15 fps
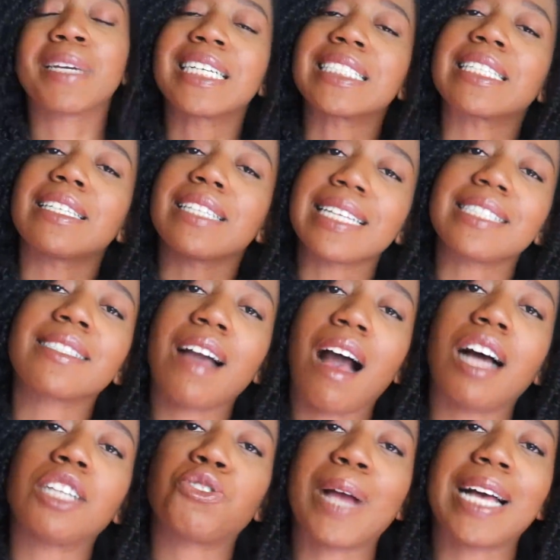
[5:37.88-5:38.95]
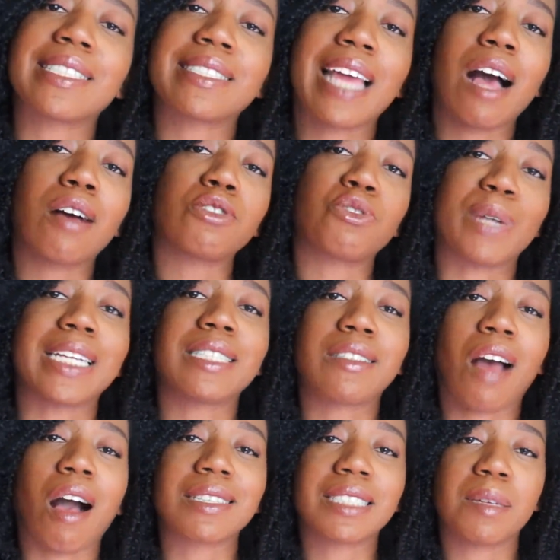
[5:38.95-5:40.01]
Because let's contrast how Drake
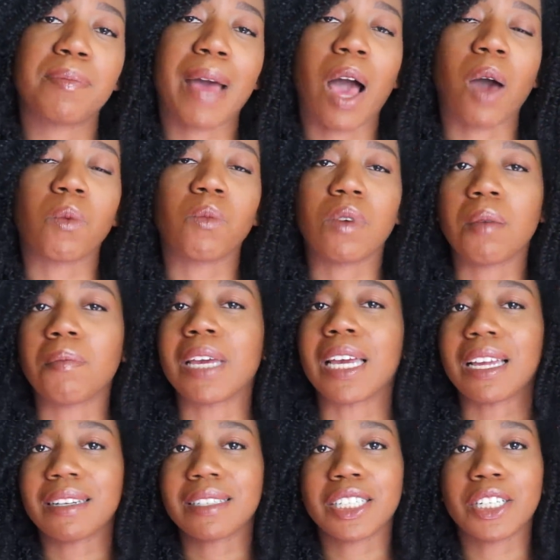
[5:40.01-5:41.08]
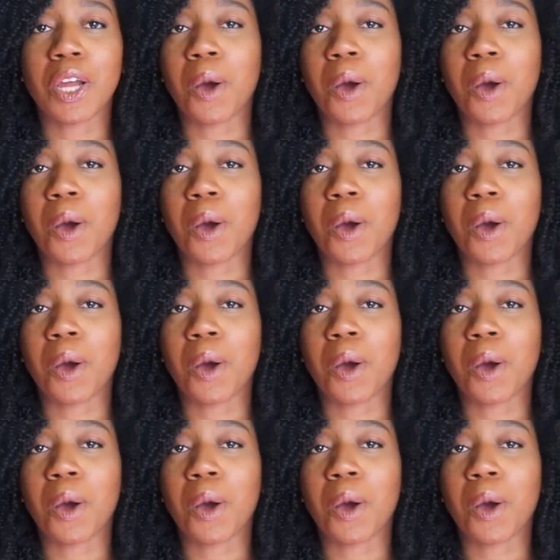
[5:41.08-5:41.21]
talks about women,